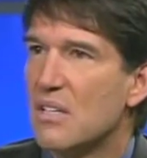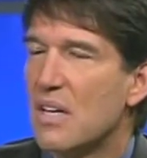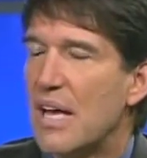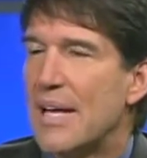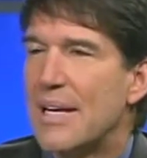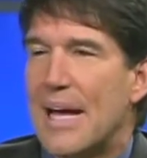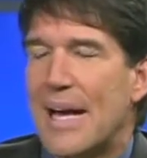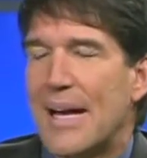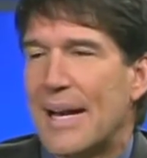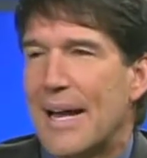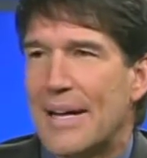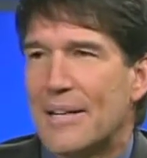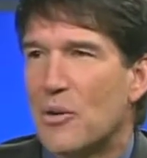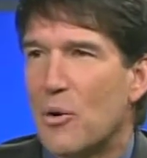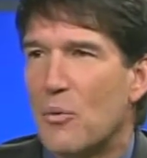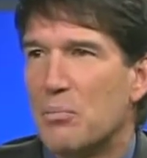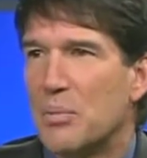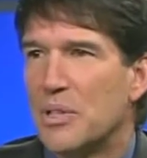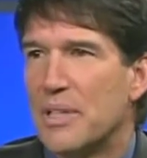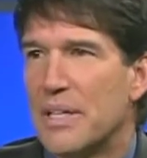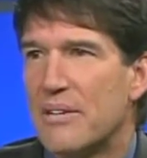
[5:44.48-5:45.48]
And I
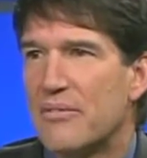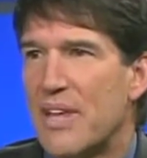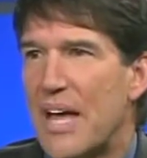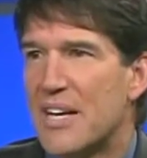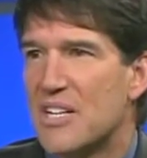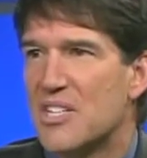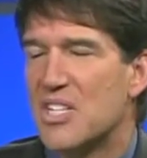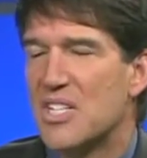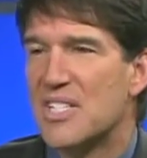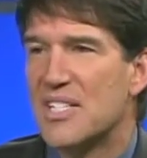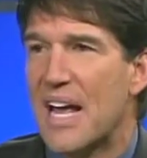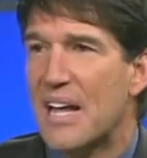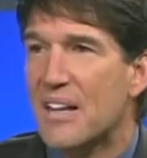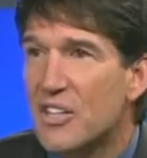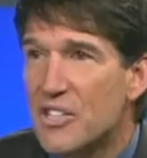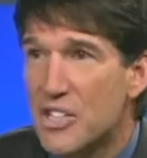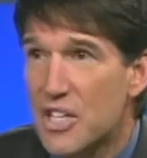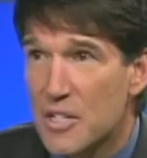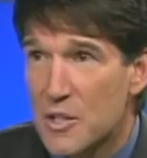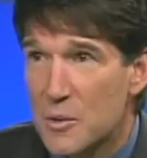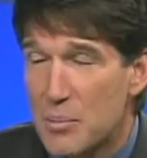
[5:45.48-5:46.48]
don't believe that. As
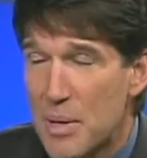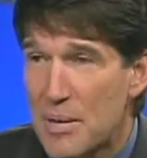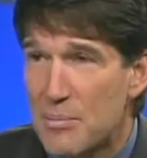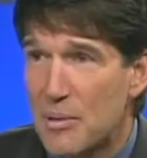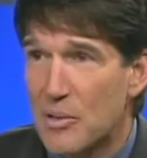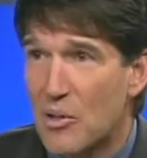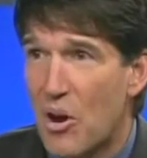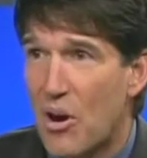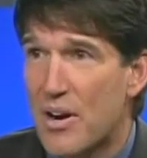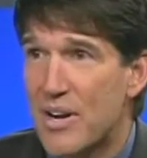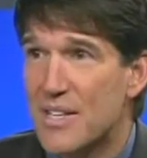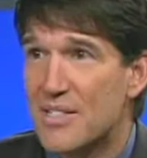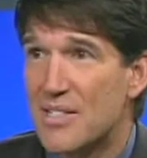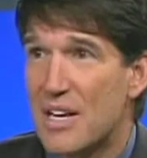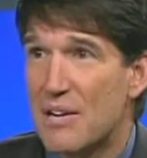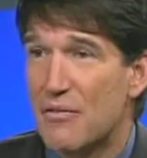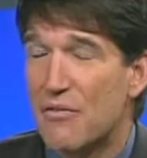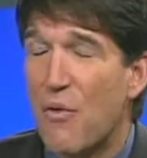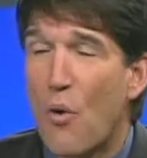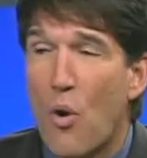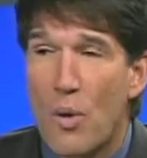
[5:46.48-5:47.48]
intelligent as people are and as
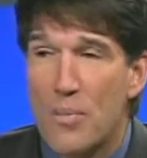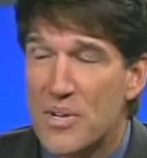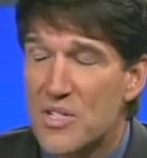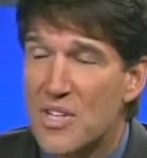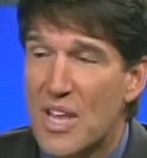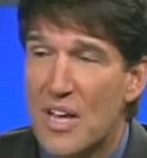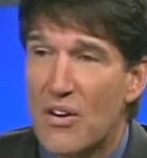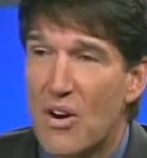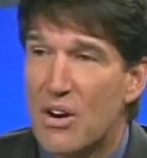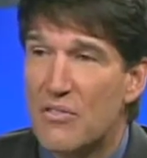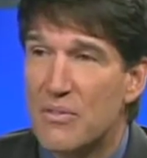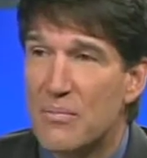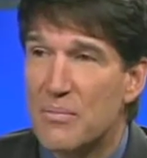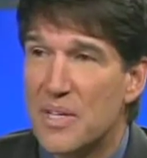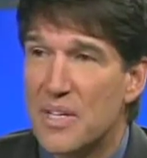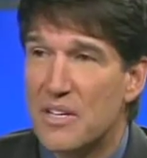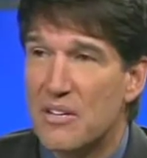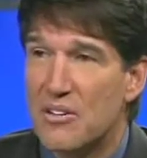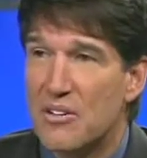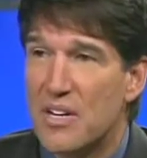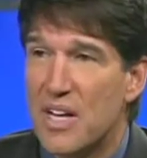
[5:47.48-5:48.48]
informed as they are from
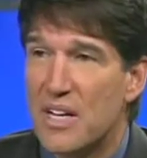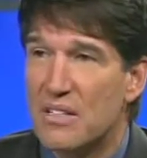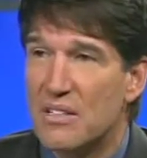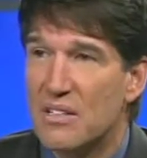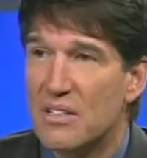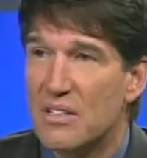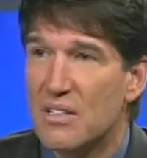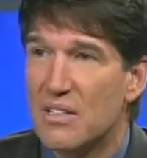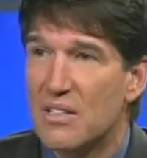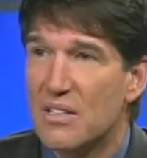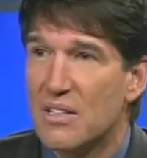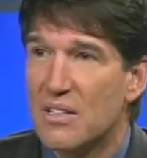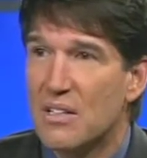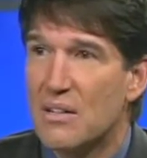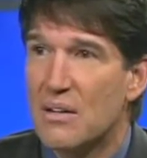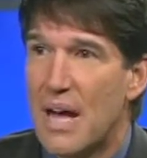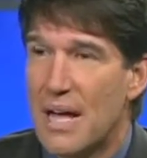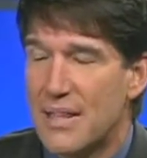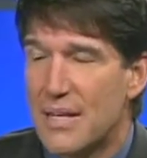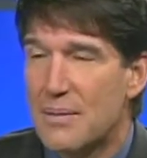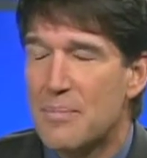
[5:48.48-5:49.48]
the internet,
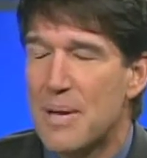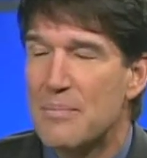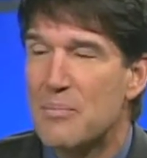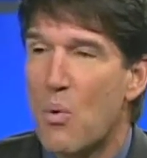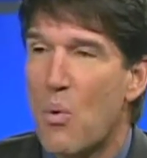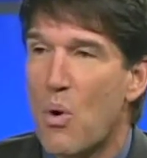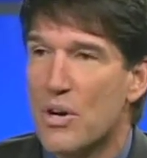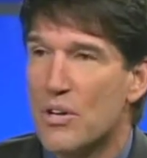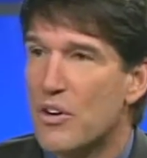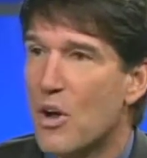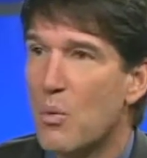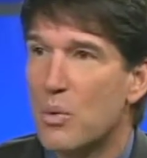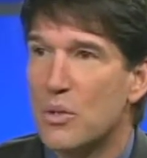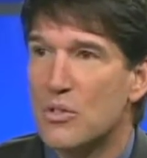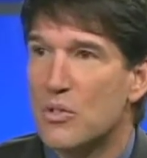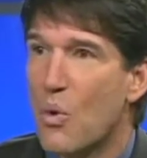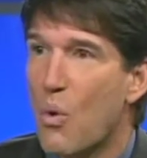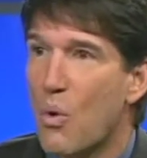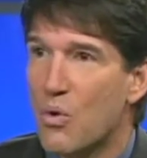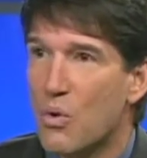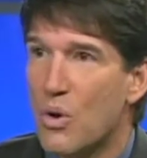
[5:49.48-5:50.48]
I think people want to know what's
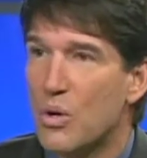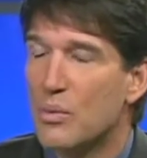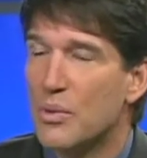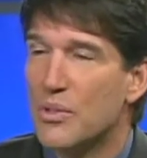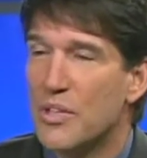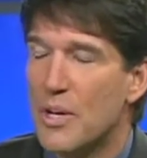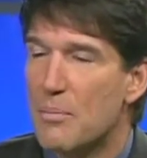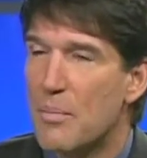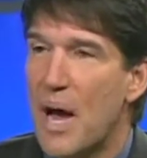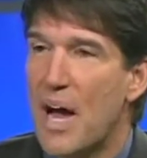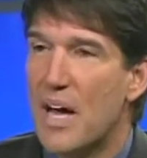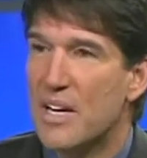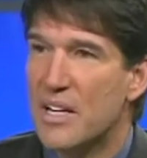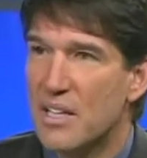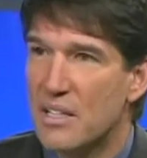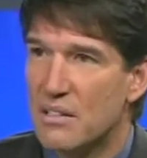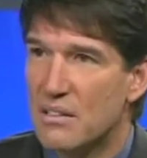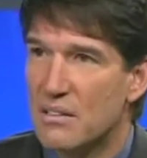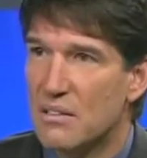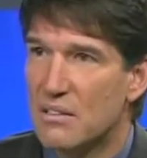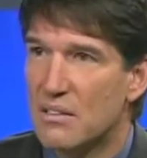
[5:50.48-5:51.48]
going on with their body.
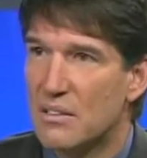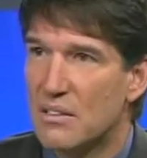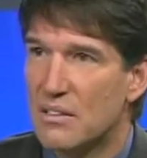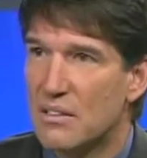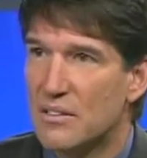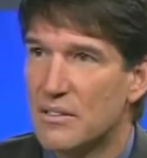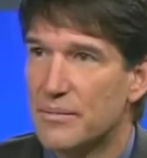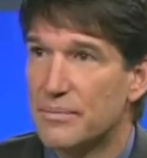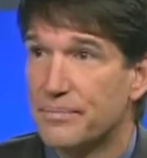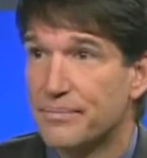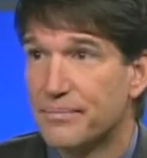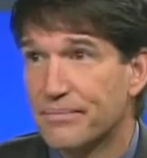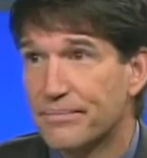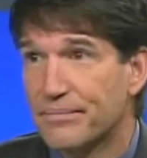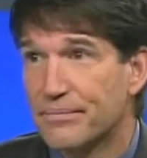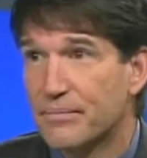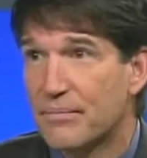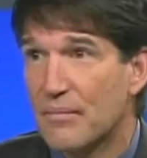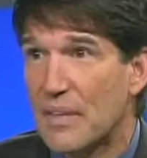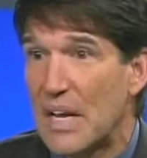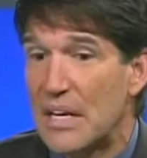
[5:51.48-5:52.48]

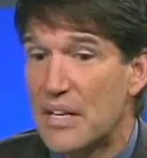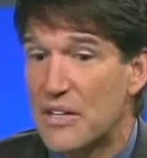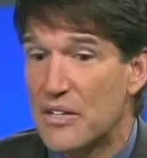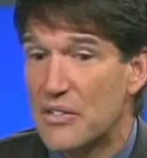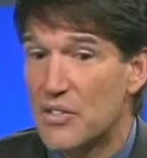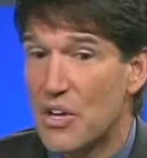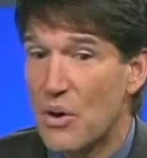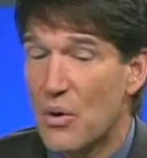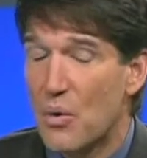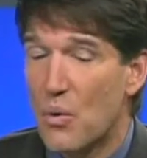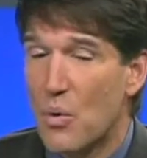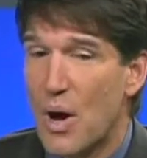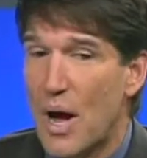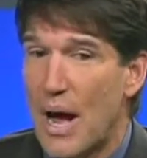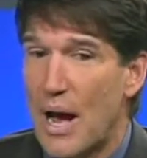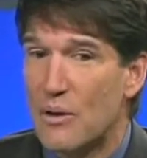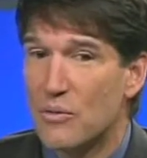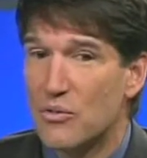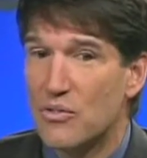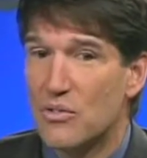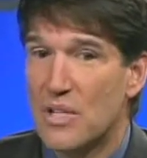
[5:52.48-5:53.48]
So
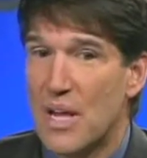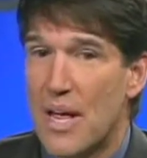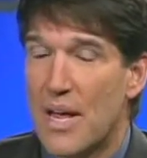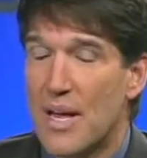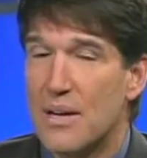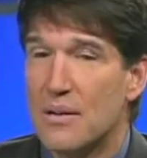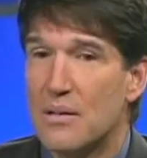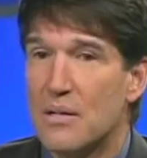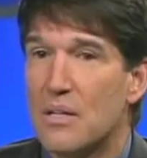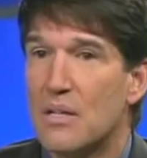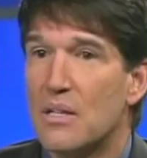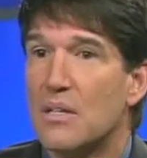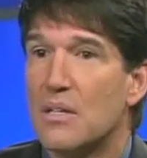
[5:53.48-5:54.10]
I'll say,